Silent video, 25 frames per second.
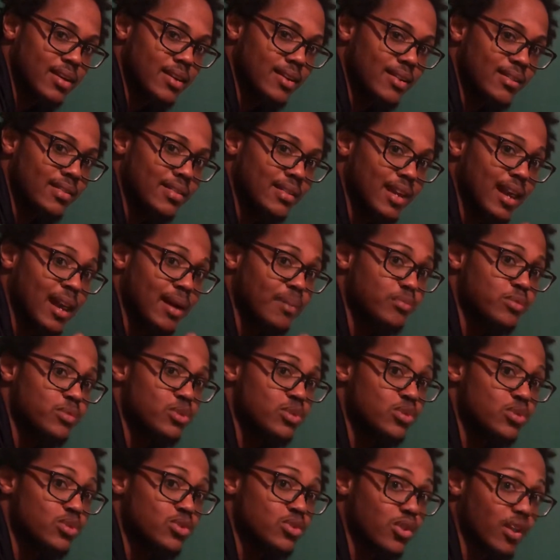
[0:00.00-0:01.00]
The
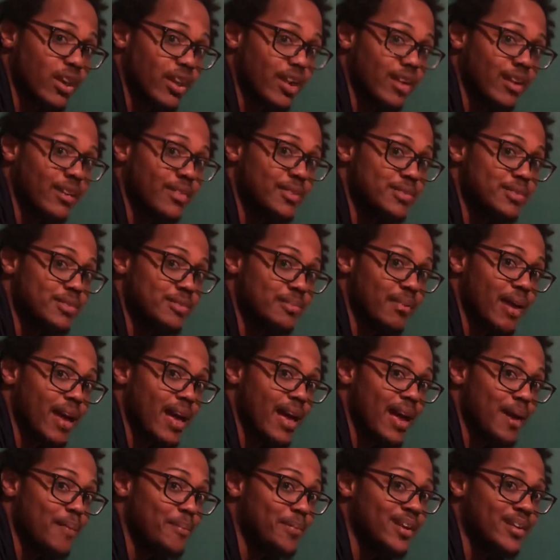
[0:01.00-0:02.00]
obtuse triangle is
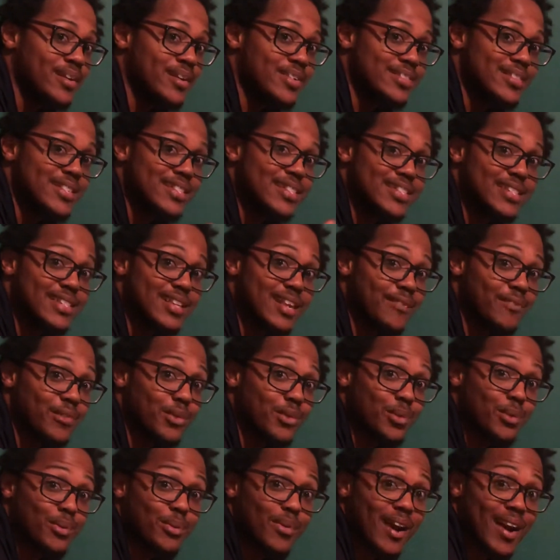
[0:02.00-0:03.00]
mad because he's
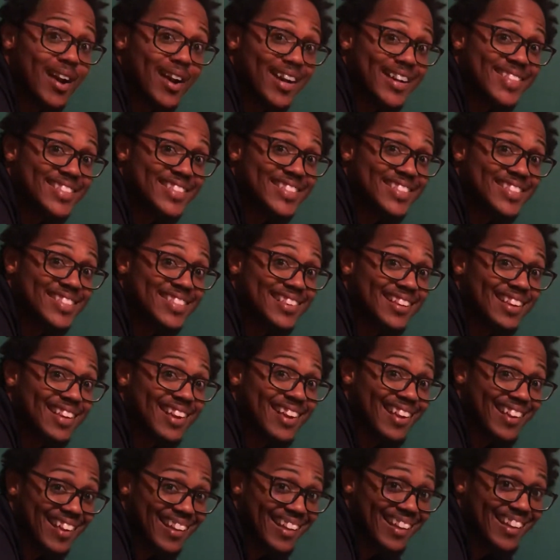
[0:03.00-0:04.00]
never right.
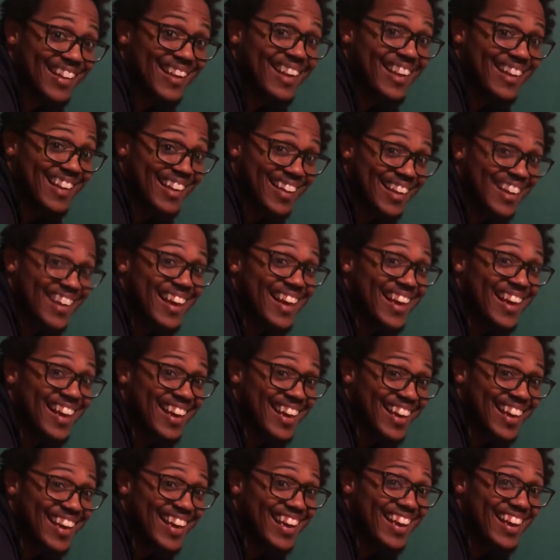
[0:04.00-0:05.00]

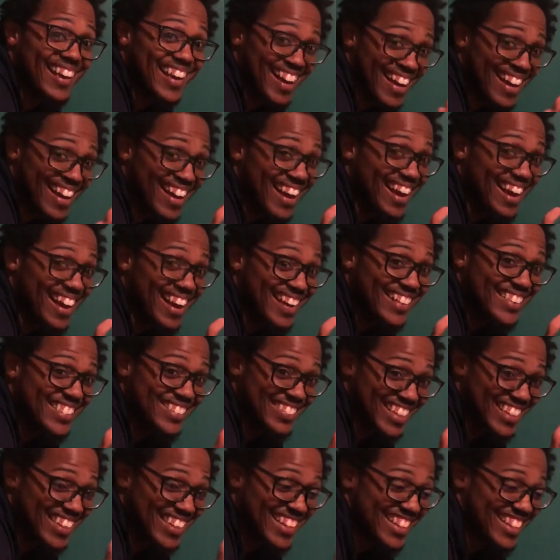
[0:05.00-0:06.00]
Hey? You
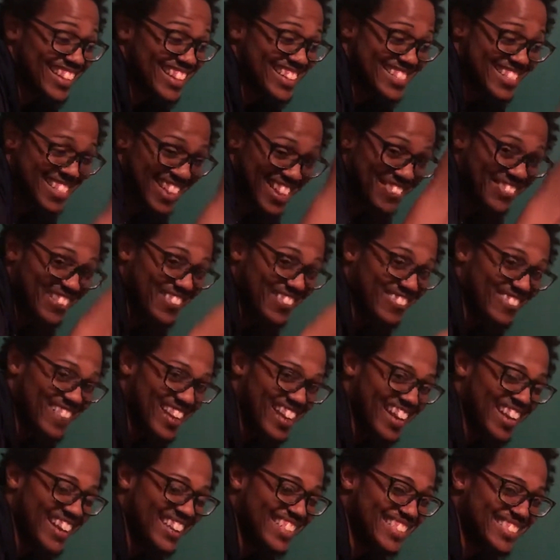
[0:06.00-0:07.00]
get it? He's never
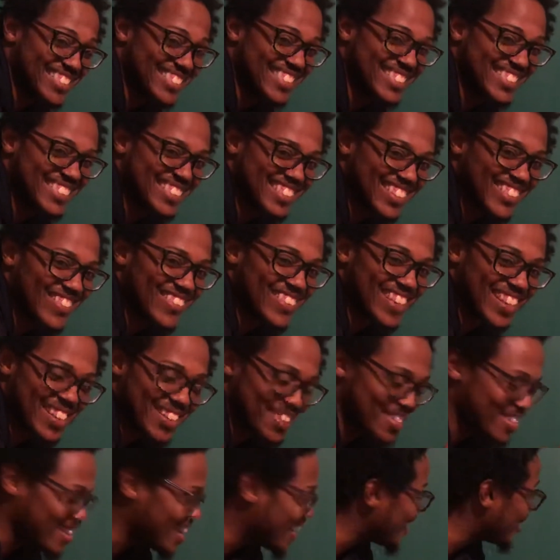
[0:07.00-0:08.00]
right? Okay,
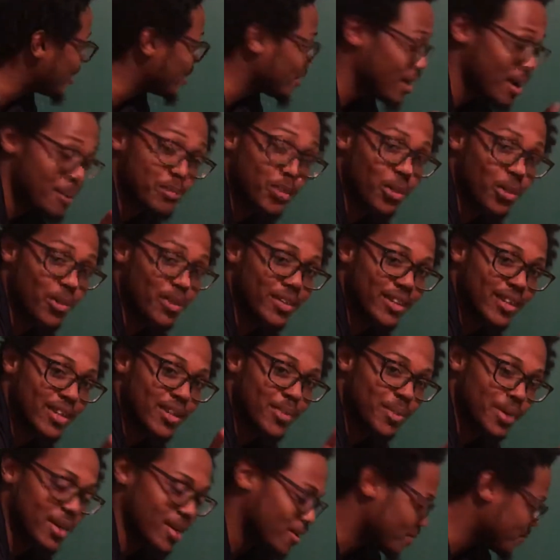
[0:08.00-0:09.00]
I know. I'm corny. Here
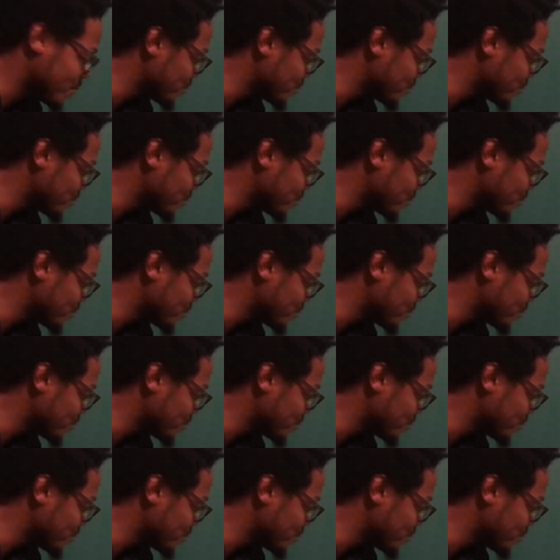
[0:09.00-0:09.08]
we go.